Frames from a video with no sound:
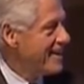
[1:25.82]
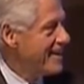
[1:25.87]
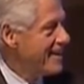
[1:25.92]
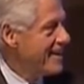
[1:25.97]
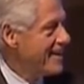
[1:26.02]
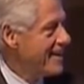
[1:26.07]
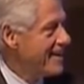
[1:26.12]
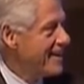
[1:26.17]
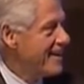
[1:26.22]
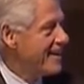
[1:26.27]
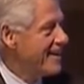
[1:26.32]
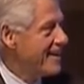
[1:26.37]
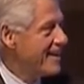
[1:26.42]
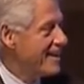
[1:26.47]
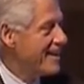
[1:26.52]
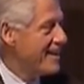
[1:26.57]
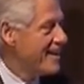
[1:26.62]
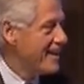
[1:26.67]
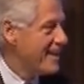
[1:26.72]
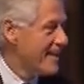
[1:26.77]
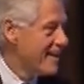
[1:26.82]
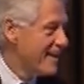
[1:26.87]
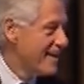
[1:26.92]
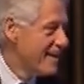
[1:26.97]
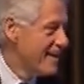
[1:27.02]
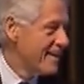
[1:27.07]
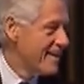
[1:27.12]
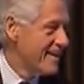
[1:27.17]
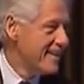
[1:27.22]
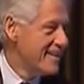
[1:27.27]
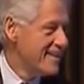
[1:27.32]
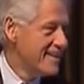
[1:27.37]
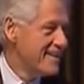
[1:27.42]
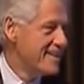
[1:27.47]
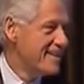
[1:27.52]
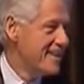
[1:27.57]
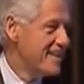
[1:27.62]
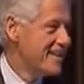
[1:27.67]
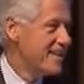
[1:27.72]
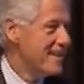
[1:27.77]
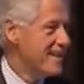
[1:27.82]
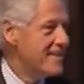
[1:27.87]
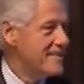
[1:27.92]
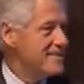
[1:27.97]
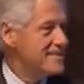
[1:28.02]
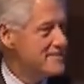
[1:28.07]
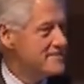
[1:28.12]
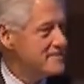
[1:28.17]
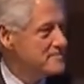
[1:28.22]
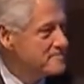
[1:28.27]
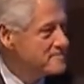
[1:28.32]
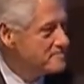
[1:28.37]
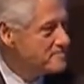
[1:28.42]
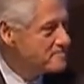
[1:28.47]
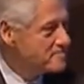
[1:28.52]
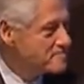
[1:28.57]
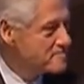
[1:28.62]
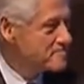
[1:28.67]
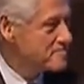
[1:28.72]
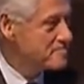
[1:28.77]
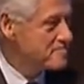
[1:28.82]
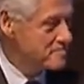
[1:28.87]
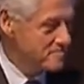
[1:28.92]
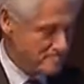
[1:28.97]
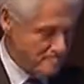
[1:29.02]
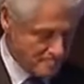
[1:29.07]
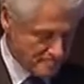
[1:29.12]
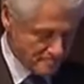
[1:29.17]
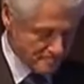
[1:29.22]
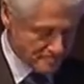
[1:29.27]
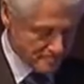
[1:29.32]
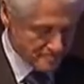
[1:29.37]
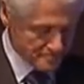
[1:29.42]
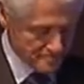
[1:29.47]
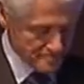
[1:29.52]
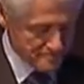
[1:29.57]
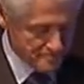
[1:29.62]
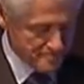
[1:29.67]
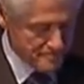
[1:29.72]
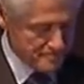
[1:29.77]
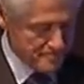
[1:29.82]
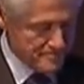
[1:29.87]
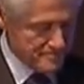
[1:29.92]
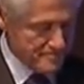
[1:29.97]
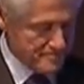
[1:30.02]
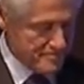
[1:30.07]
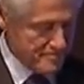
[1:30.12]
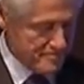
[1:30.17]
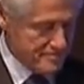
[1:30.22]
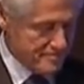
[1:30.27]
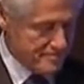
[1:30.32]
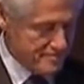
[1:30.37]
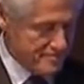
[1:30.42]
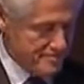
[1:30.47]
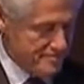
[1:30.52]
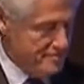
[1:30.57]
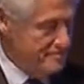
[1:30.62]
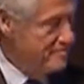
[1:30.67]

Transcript: No words are spoken by the person on screen.